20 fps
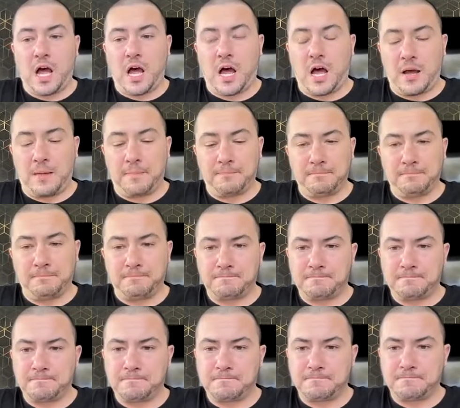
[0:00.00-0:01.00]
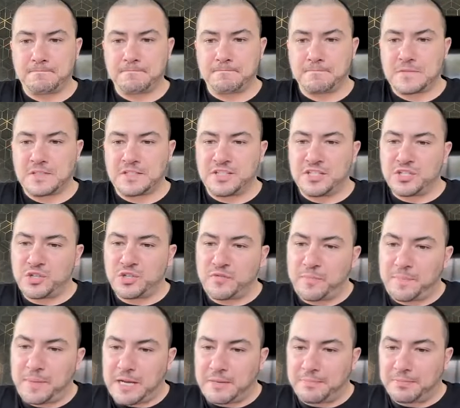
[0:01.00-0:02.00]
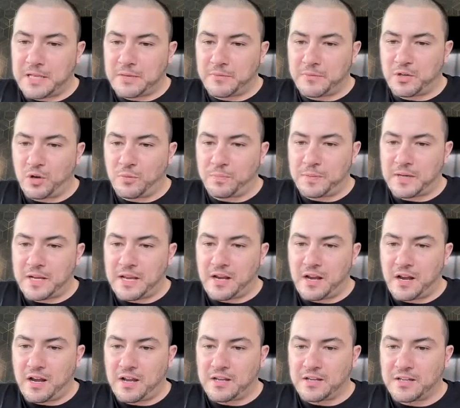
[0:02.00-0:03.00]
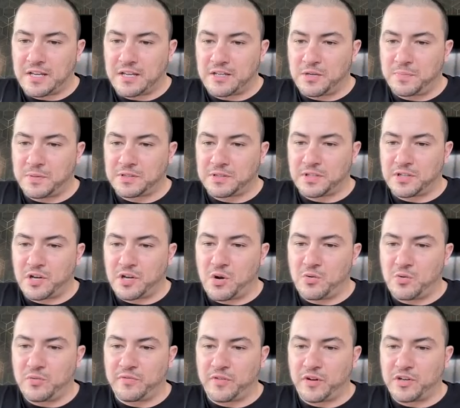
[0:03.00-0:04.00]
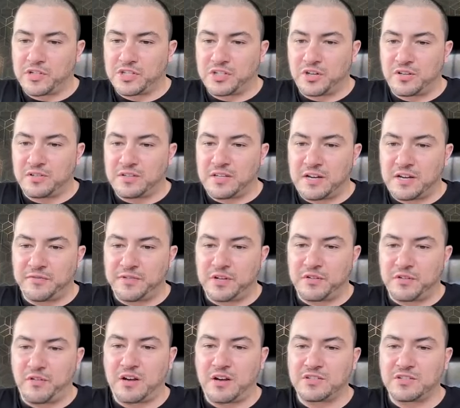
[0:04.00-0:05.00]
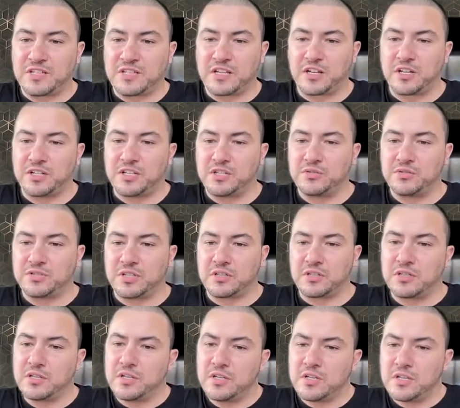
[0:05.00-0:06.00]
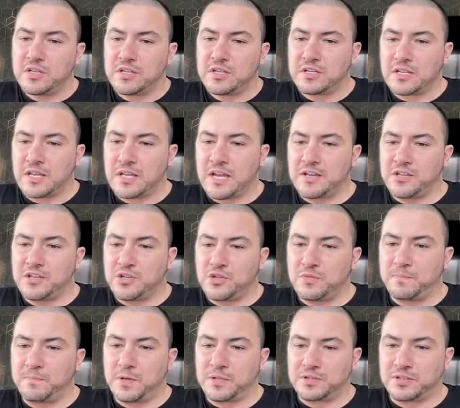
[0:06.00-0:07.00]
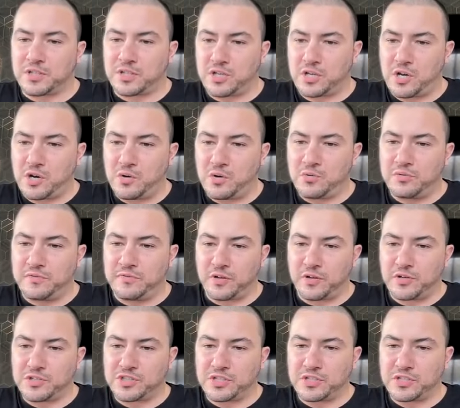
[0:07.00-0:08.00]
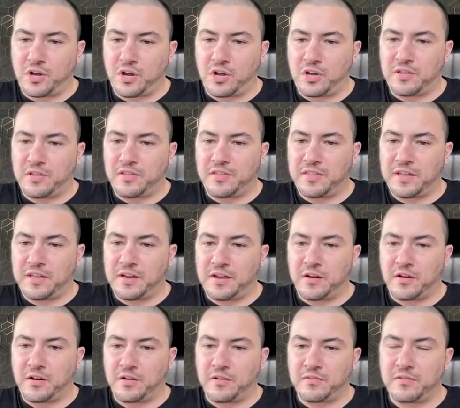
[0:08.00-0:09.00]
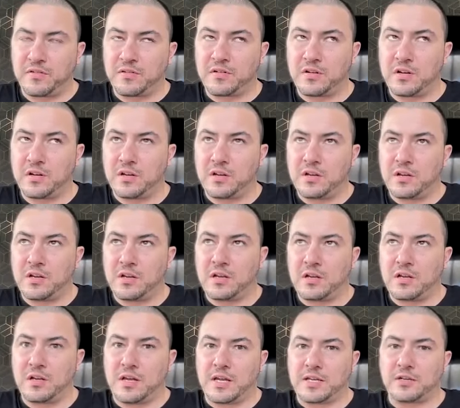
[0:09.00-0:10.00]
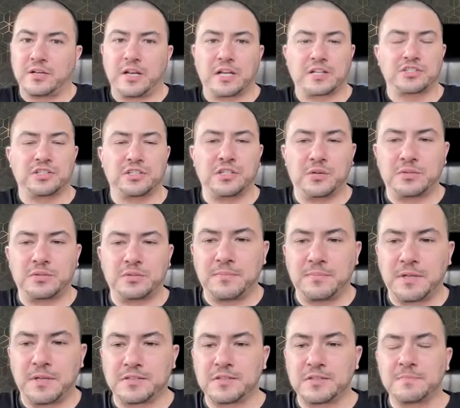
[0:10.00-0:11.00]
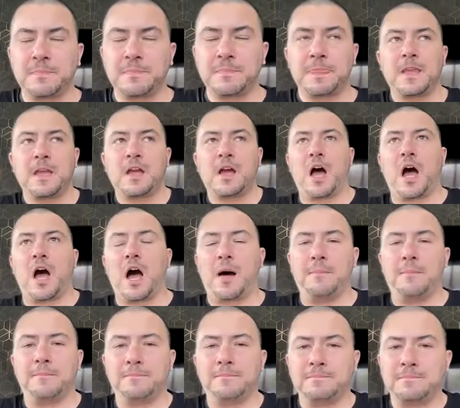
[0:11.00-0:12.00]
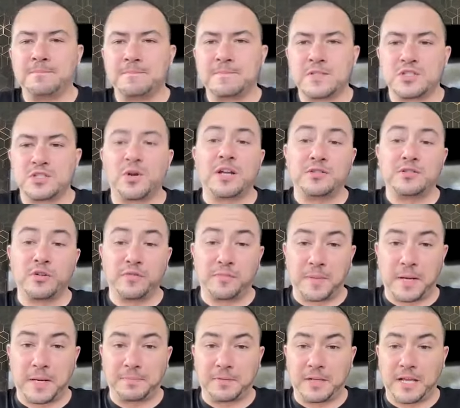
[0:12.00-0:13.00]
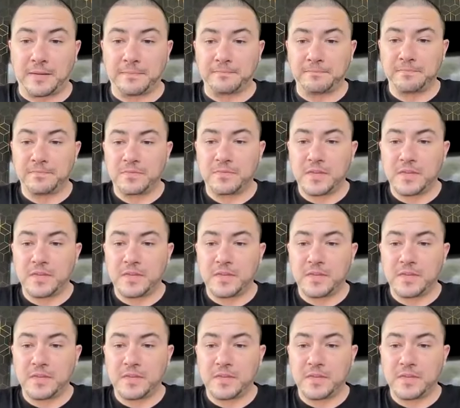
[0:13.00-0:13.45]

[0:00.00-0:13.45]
Since you have a paid plan with OpenAI, can you put the code version on there for your rhinos that could use it? Can you put the code version on there? I don't actually know what that means. So I do have a paid plan.